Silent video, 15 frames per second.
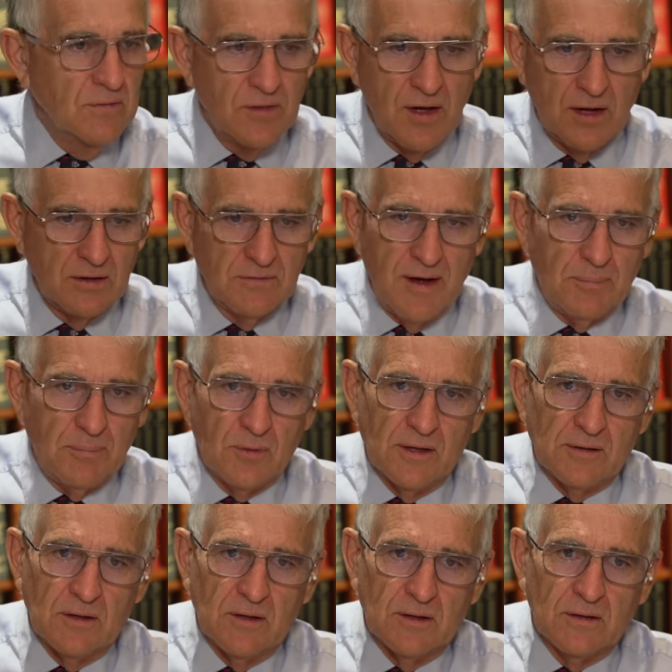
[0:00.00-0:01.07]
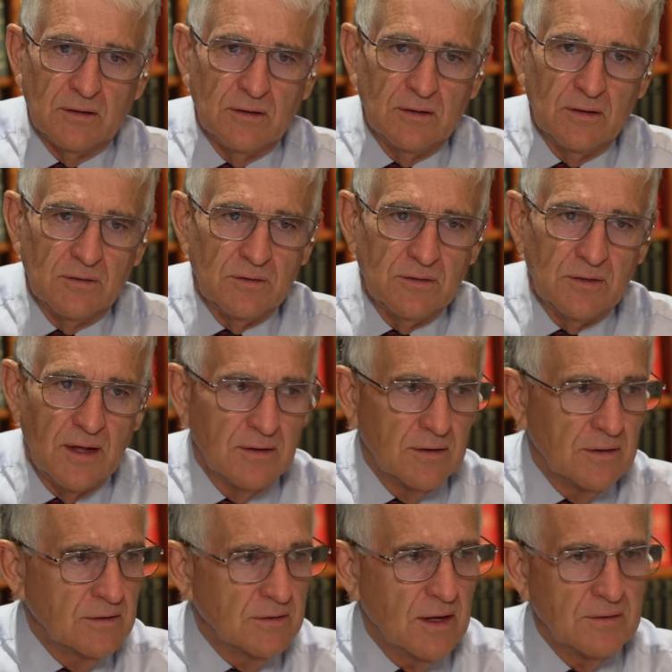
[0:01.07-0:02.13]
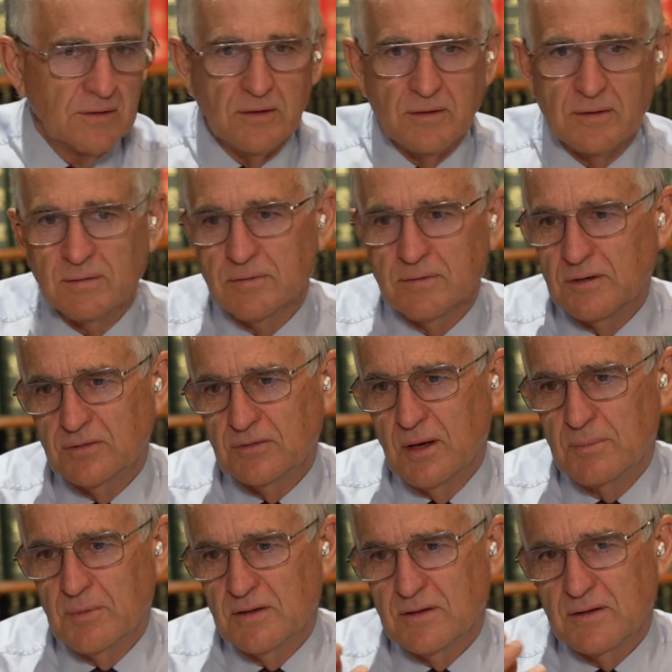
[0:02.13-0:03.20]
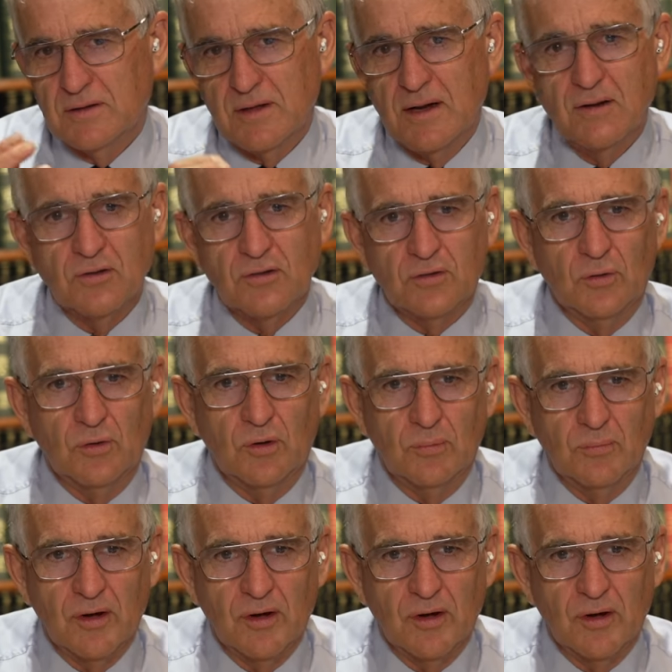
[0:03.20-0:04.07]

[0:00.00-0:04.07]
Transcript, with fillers: they'll evaporate like a, a, thunder, a, thunder, a summer thunderstorm.